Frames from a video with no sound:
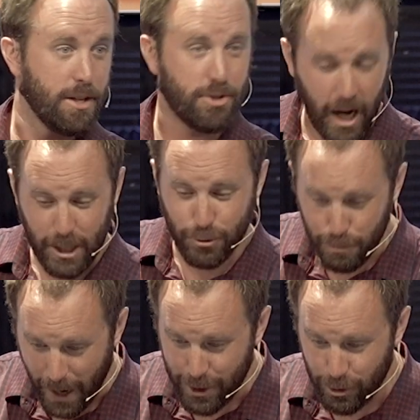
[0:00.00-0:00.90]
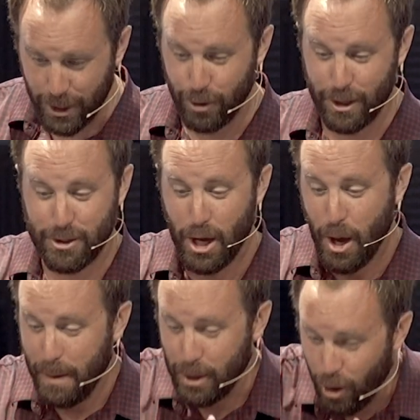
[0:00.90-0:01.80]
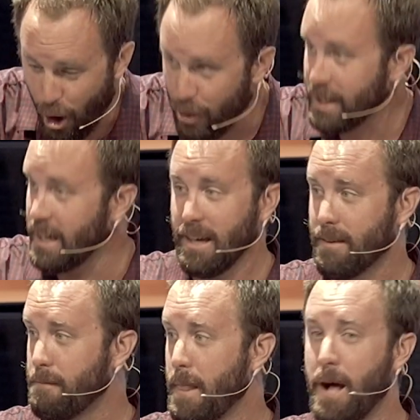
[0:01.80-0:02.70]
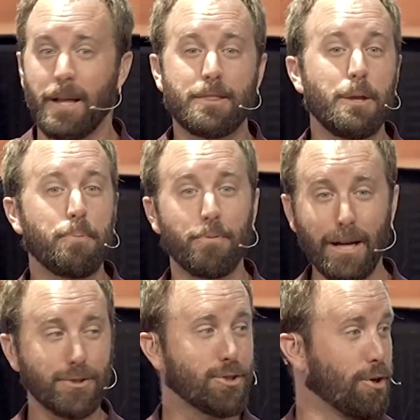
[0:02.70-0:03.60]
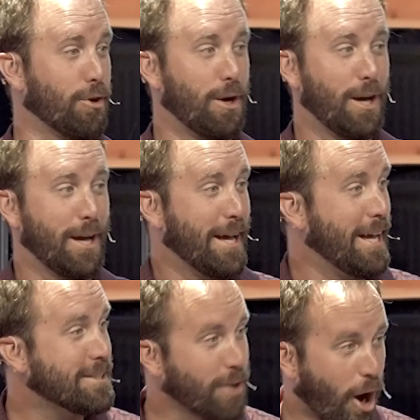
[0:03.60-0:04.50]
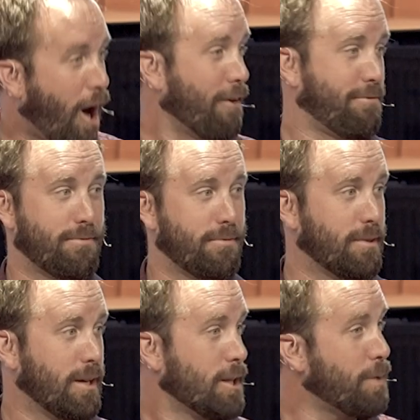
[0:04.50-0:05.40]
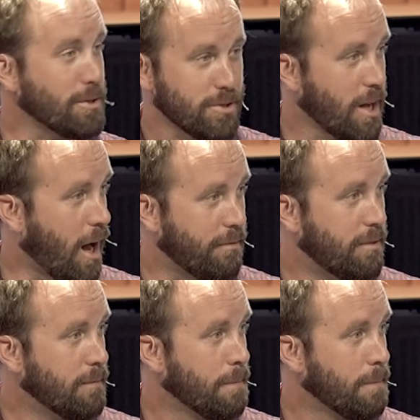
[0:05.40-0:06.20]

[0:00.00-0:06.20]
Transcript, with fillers: John's reminder here is, man, you're already in. Like, the pressure is off. The pressure's off.